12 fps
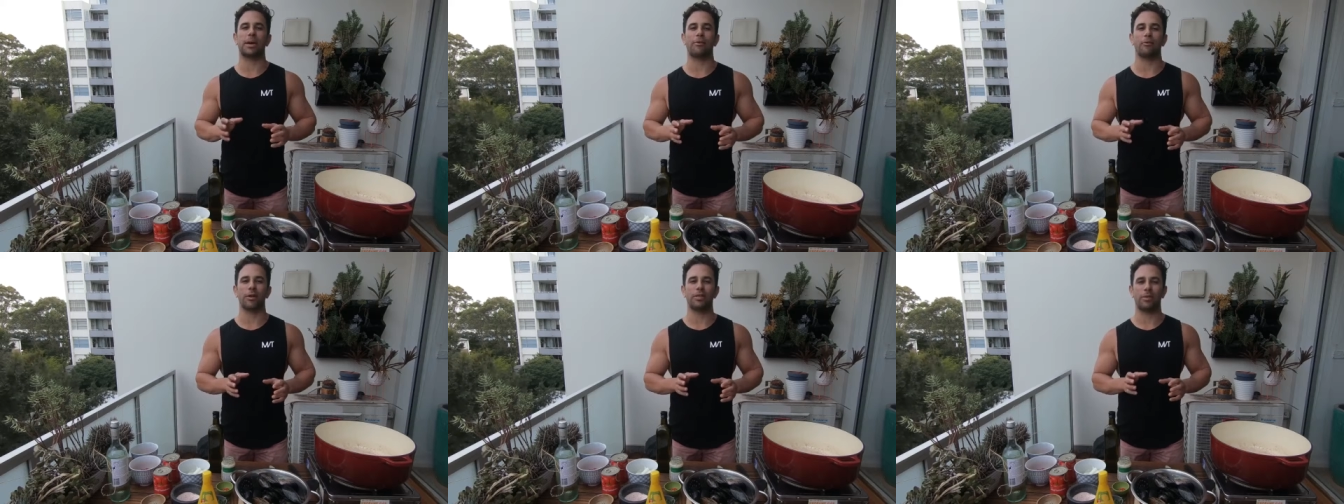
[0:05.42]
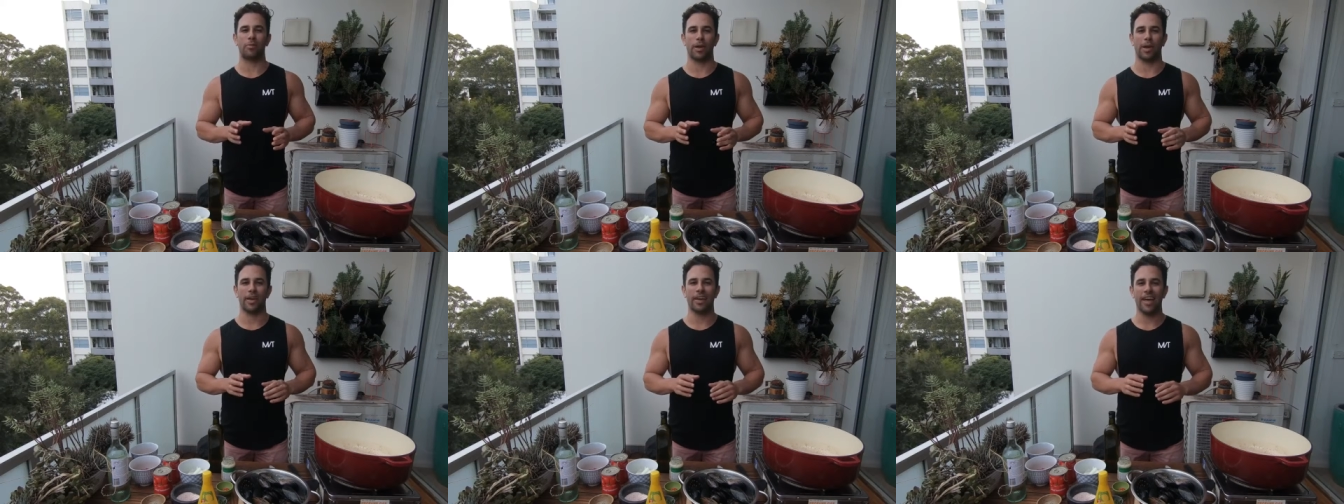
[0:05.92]
summer
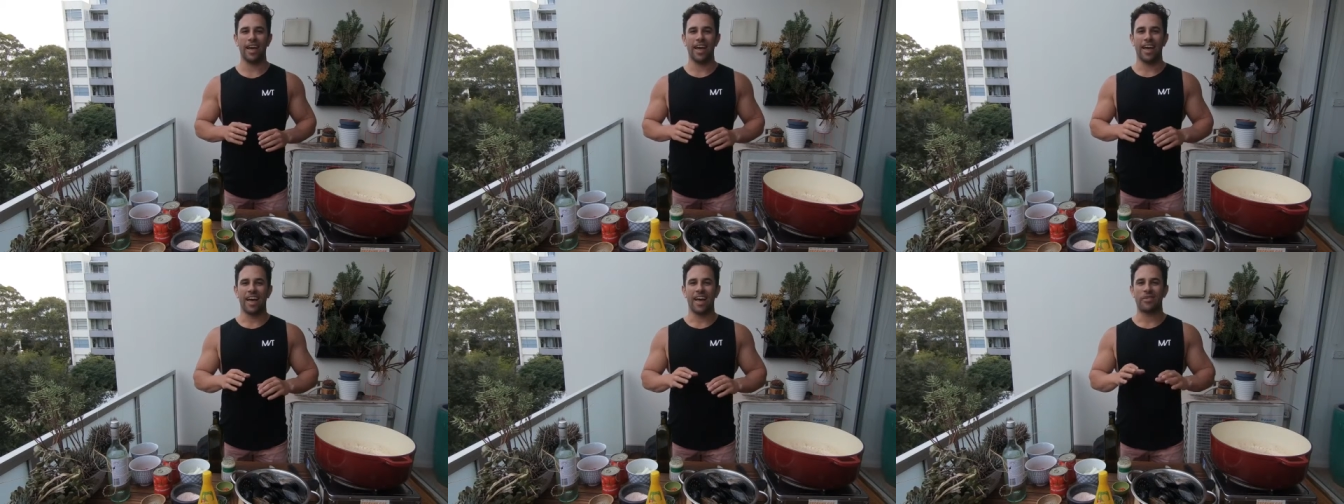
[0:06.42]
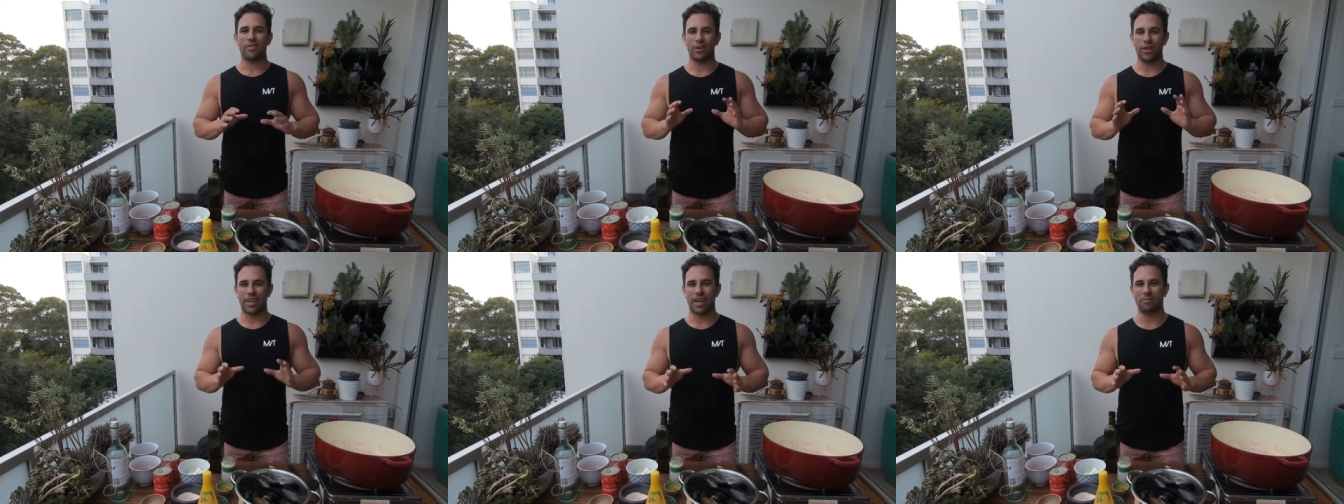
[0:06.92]
recipe for
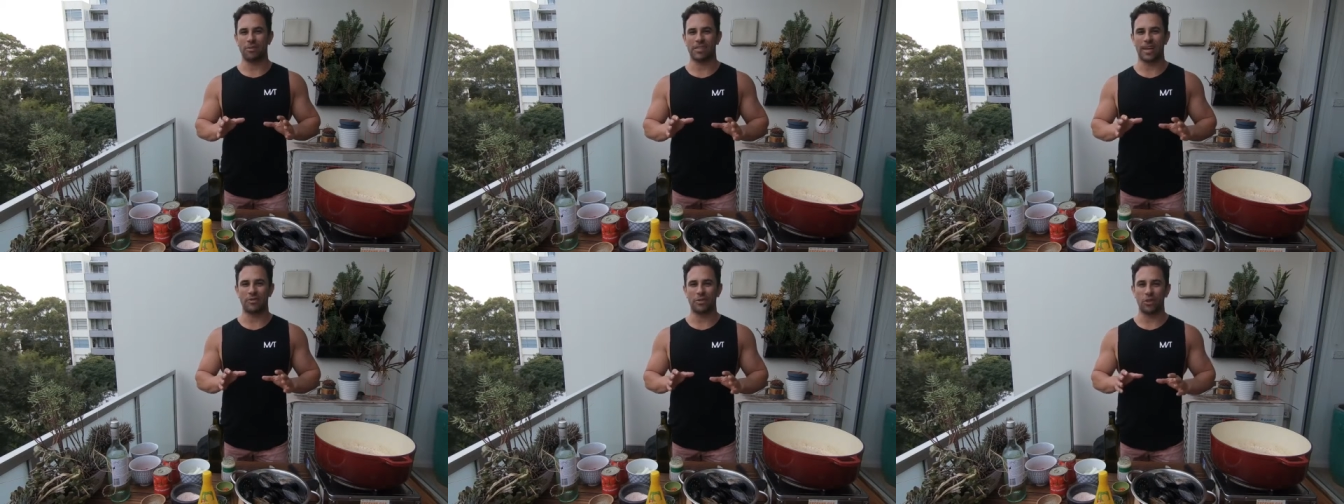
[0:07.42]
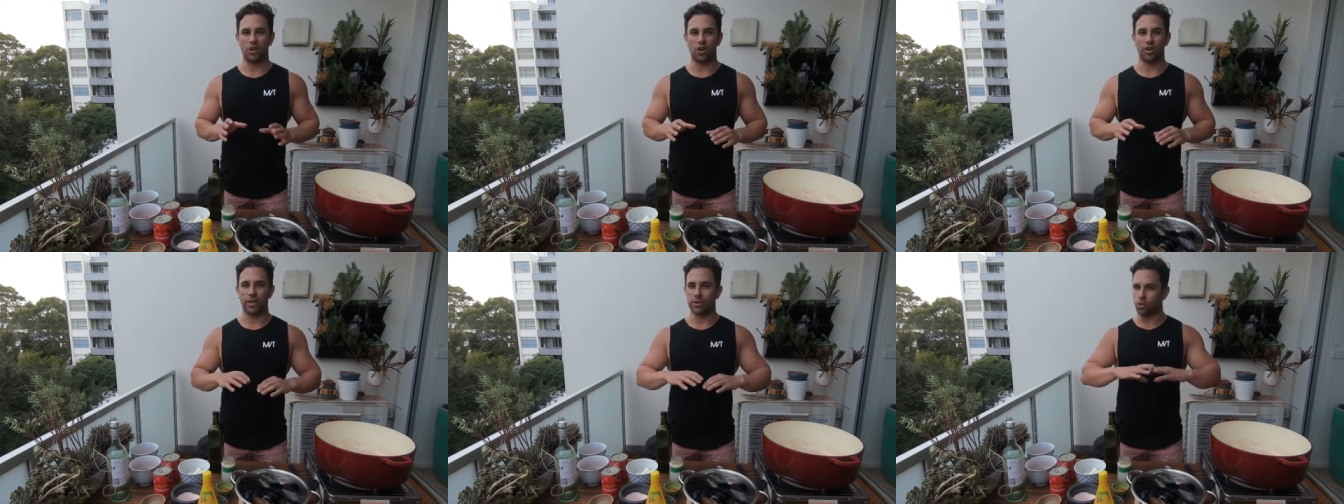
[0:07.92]
you to come this
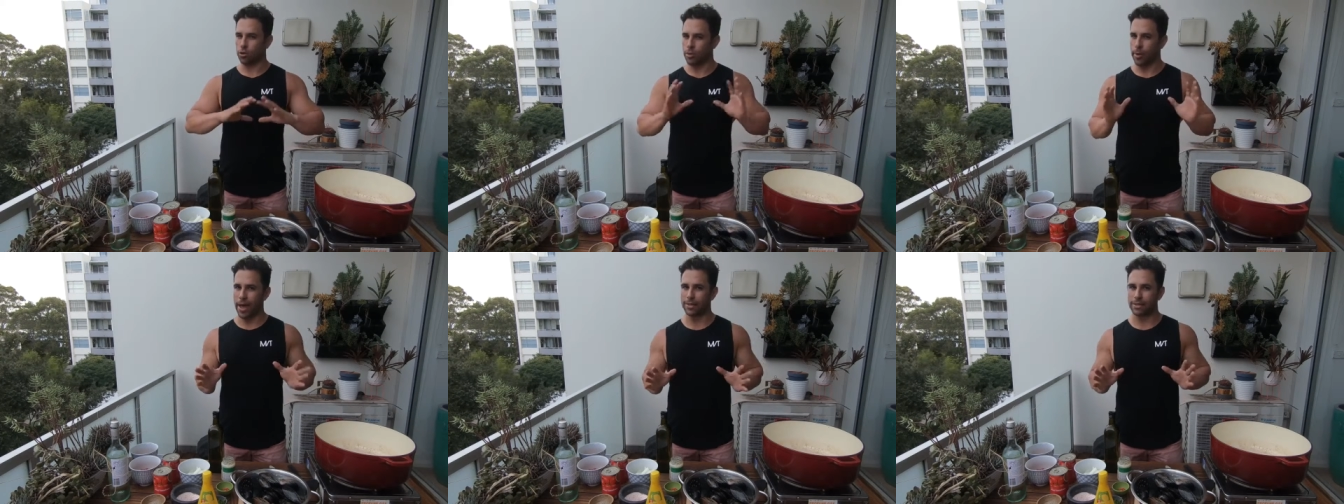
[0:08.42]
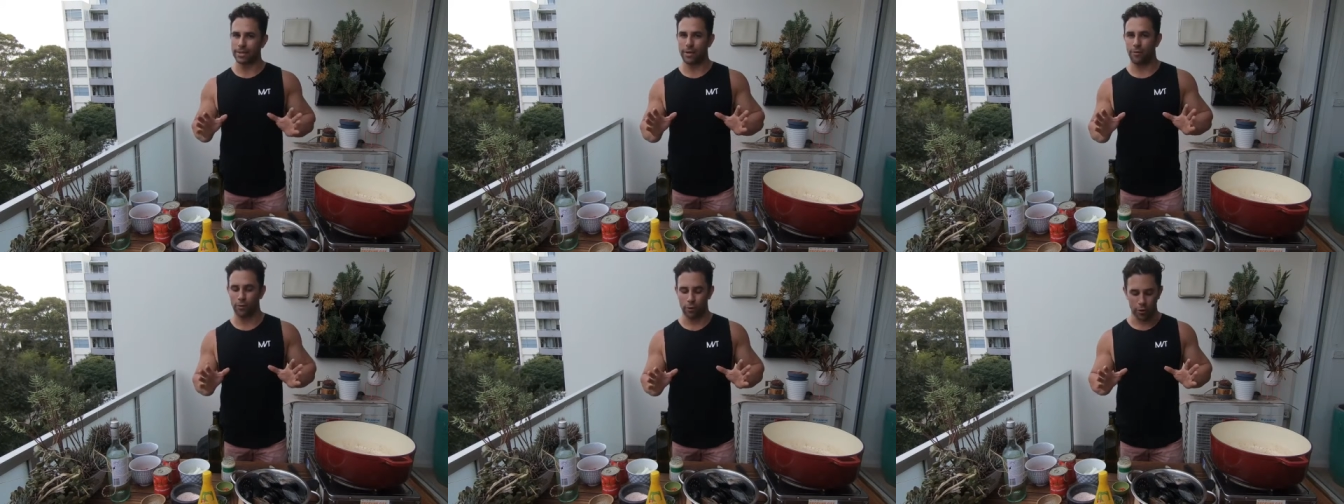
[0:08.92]
afternoon, and it's all about
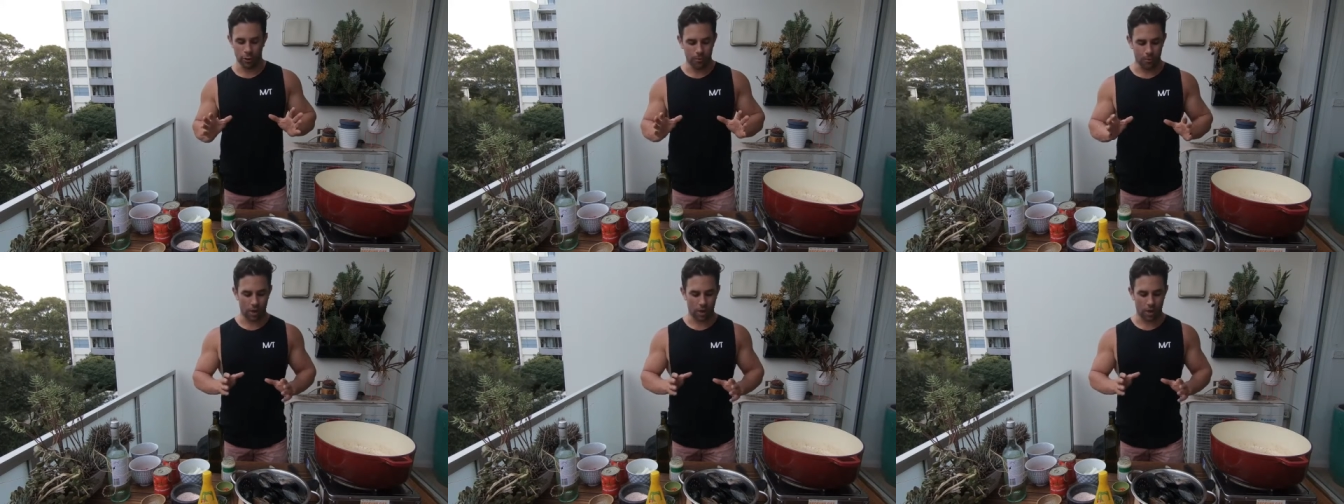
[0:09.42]
seafood.